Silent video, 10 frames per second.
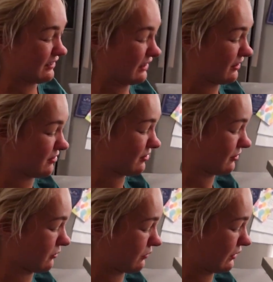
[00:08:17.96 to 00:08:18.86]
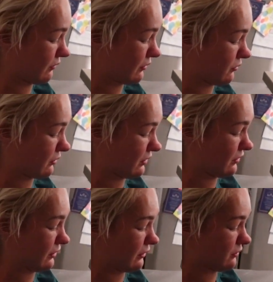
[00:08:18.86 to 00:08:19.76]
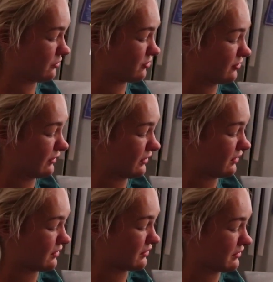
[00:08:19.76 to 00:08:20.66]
I do, babe. I want to know. Just like